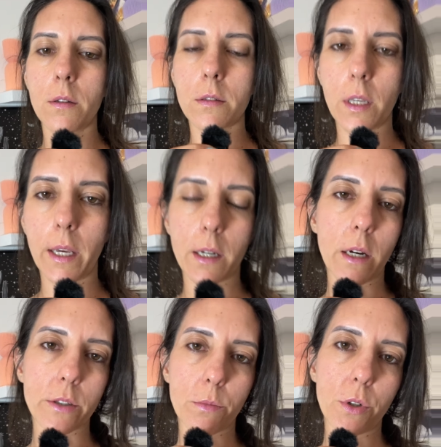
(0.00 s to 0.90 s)
Say a
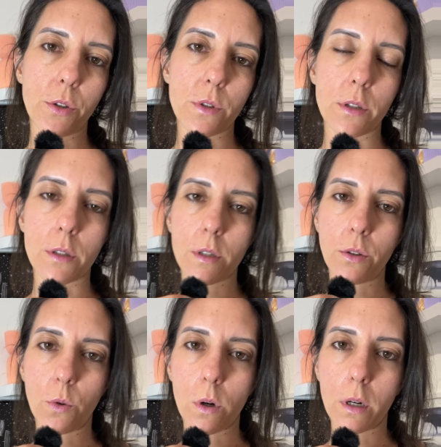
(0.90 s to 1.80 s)
customer uses
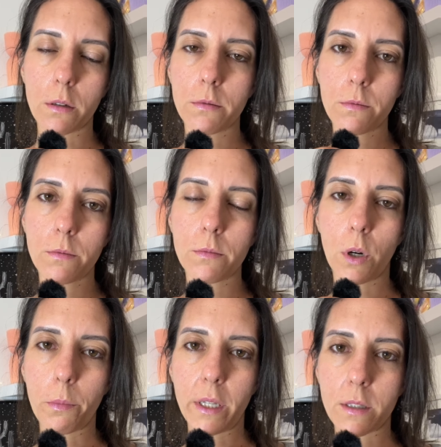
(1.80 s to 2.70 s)
your
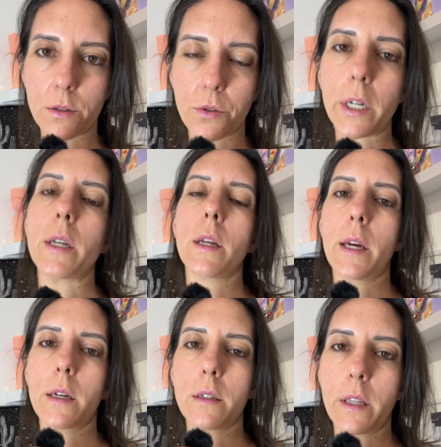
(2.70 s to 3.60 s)
homemade sunscreen
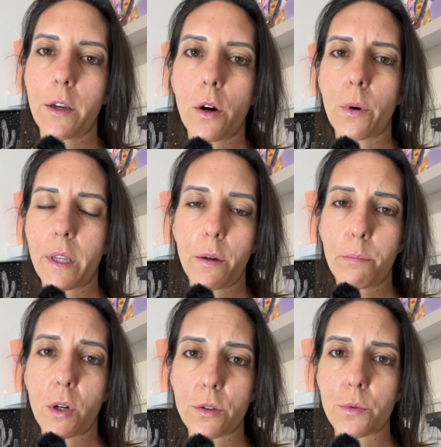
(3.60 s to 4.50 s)
and they go and get
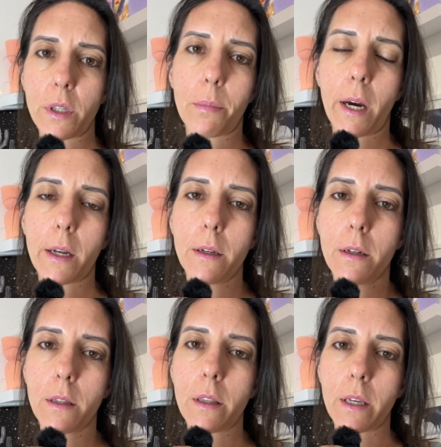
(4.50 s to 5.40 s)
burned really bad,
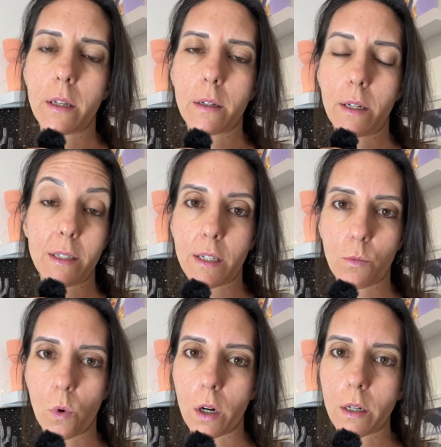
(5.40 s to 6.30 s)
then and it
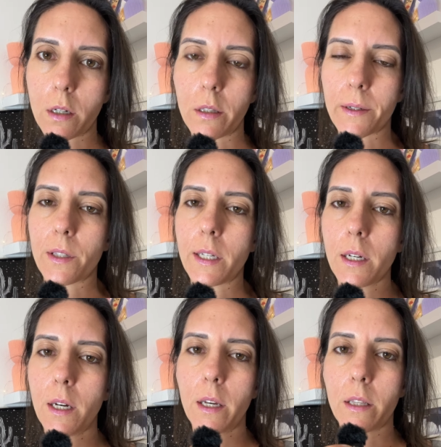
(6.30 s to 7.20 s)
didn't work clearly,
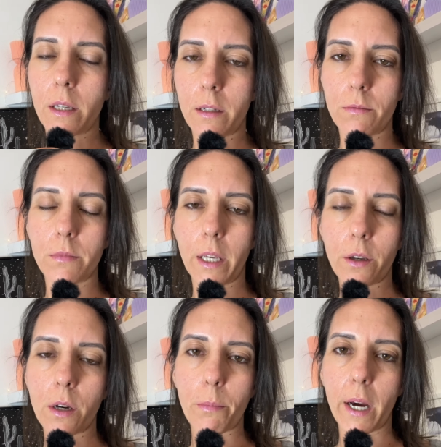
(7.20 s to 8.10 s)
then they
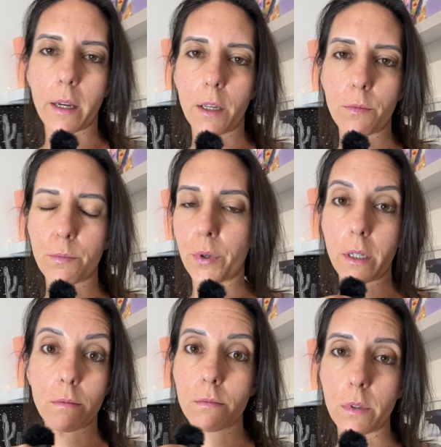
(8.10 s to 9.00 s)
could come back and
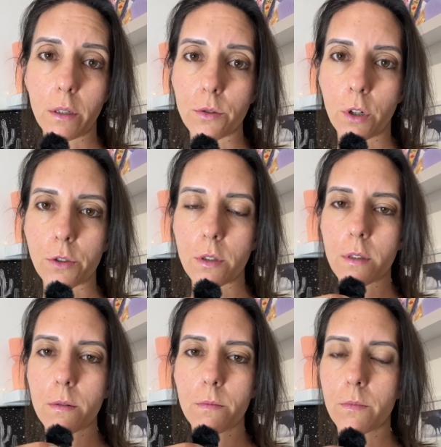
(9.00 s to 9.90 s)
bring legal
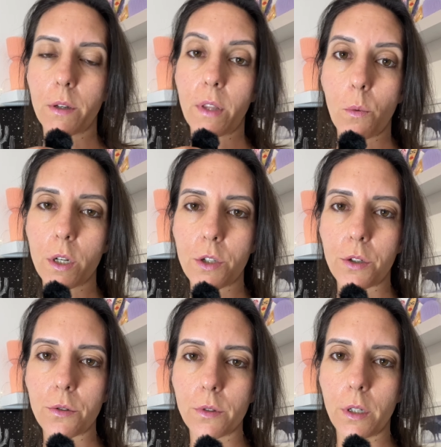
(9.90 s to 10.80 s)
charges if they wanted
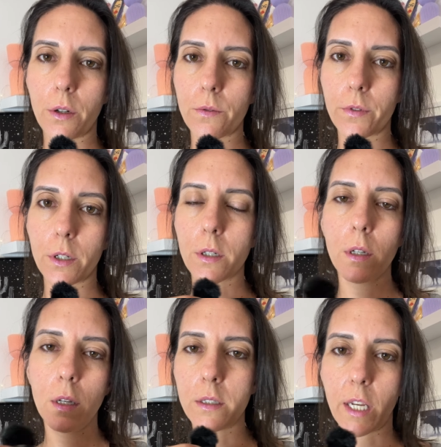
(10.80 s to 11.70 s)
to, for
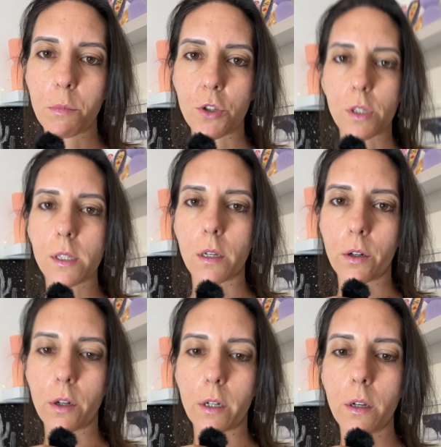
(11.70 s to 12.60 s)
damages
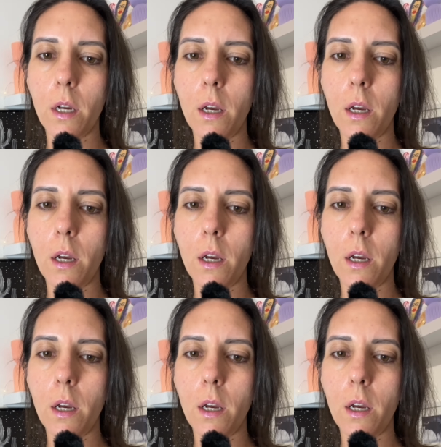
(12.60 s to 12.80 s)
occurred.